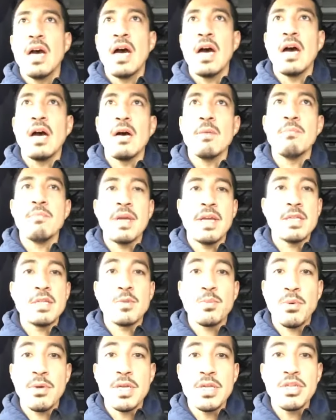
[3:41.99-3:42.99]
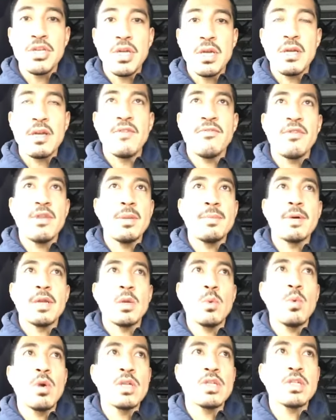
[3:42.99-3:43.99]
men's preaching if anybody
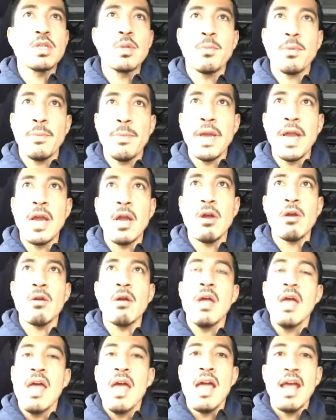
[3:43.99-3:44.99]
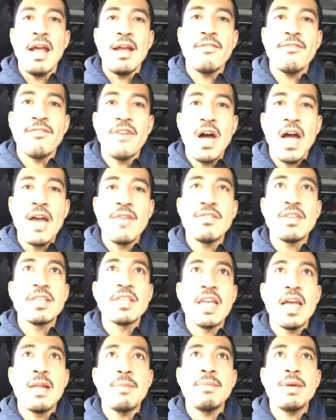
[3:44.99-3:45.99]
wants to prepare a 5 to
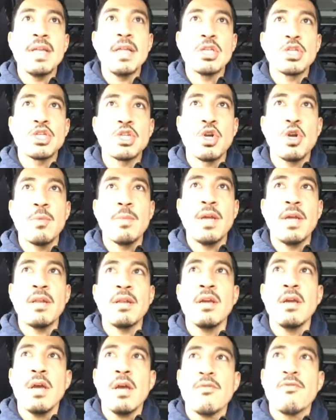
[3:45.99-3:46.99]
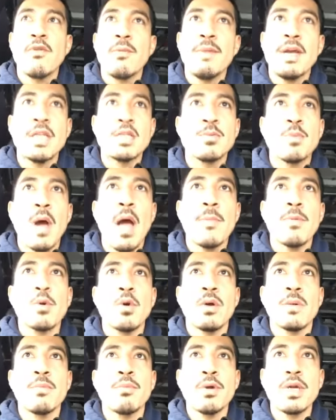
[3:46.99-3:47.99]
10 minute sermon for men's popcorn
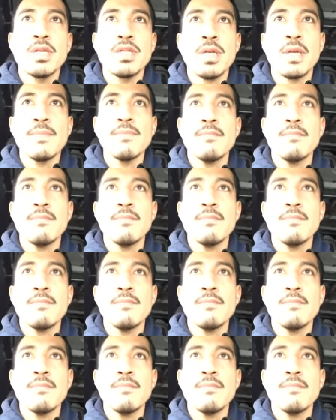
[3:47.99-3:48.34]
preaching.